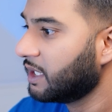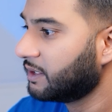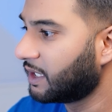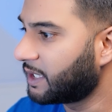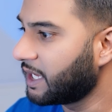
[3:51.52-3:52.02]

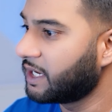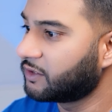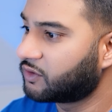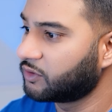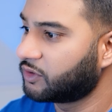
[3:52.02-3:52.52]
The thing
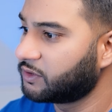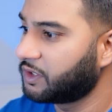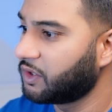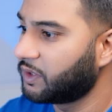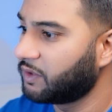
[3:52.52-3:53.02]
is, Social
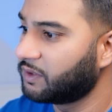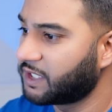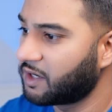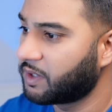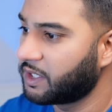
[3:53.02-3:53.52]
Security will
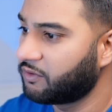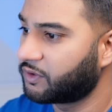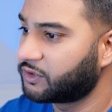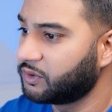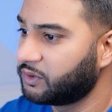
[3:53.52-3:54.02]
send money
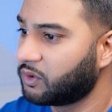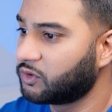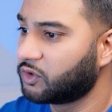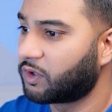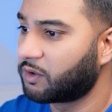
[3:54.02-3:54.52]
first to
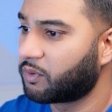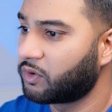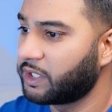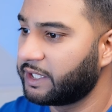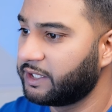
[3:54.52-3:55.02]
those who were
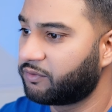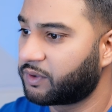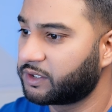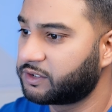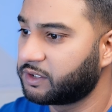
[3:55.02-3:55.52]
born in the
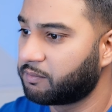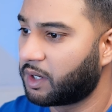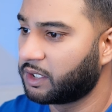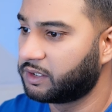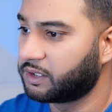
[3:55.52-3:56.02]
first
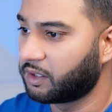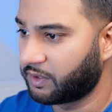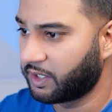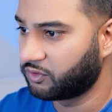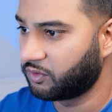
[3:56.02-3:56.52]
month.
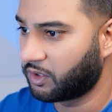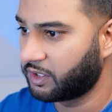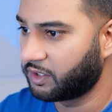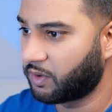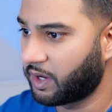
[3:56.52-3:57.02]
Yes, you
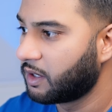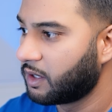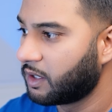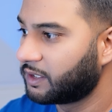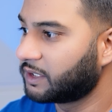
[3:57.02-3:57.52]
heard it right.
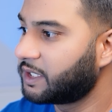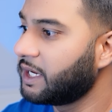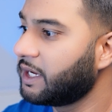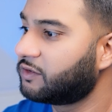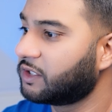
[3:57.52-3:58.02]
The
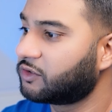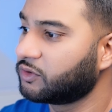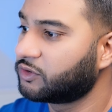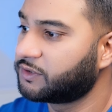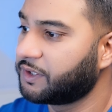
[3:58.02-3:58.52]
thing is that
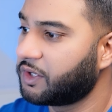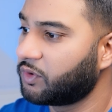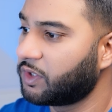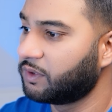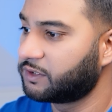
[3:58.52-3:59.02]
Social
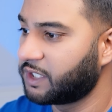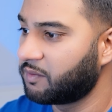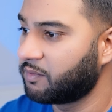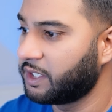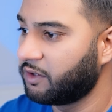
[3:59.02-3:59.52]
Security will
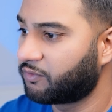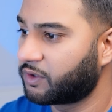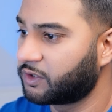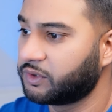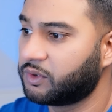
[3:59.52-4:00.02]
send money
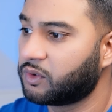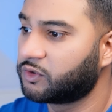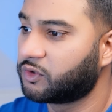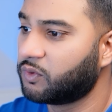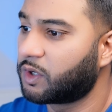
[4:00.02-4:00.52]
first to
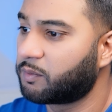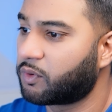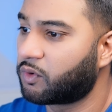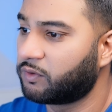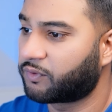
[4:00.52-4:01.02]
those who were
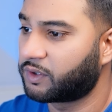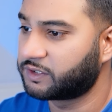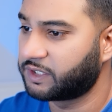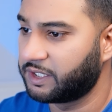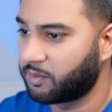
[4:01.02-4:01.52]
born
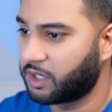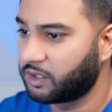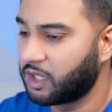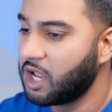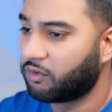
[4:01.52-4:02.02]
first in the
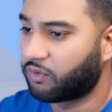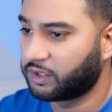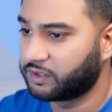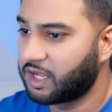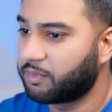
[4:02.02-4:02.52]
month.
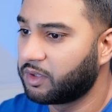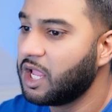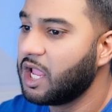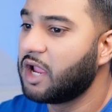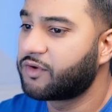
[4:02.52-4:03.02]
For
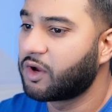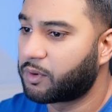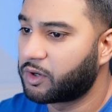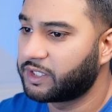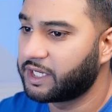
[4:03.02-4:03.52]
example, if your
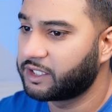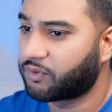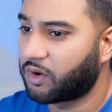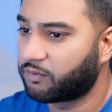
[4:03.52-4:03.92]
birthday is from